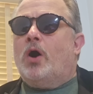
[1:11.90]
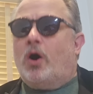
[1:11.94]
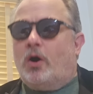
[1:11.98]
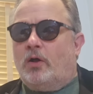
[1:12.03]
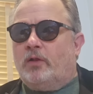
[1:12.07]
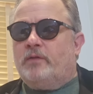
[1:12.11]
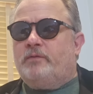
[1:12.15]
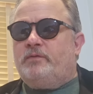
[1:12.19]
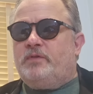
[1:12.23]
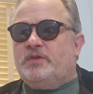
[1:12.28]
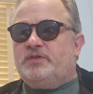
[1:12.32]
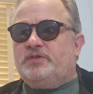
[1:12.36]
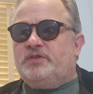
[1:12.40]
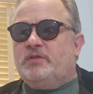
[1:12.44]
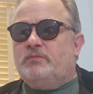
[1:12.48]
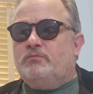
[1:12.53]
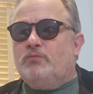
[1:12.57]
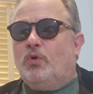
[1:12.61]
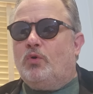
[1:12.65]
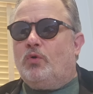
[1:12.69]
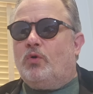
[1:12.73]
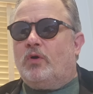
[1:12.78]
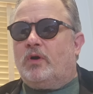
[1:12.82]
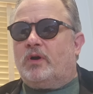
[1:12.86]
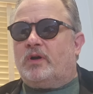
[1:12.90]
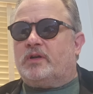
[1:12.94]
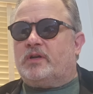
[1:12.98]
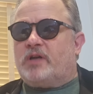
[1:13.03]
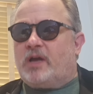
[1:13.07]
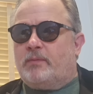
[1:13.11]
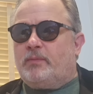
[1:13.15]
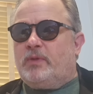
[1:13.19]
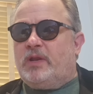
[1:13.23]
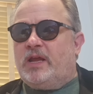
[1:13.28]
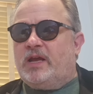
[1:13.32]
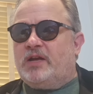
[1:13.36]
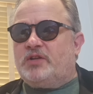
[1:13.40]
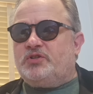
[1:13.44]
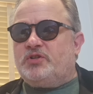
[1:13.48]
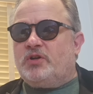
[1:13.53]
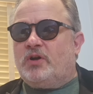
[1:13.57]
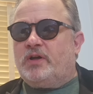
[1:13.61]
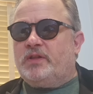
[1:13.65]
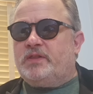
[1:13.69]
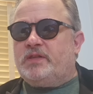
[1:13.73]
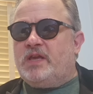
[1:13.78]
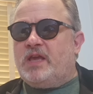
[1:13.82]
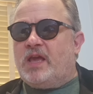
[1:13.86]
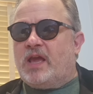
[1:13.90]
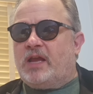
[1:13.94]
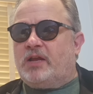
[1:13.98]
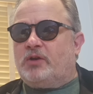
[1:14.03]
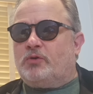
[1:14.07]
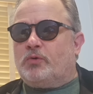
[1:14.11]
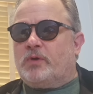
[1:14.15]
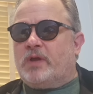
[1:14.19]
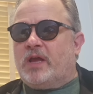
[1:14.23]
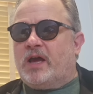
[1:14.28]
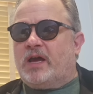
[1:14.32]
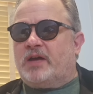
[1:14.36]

All of this and more coming at you on The Angry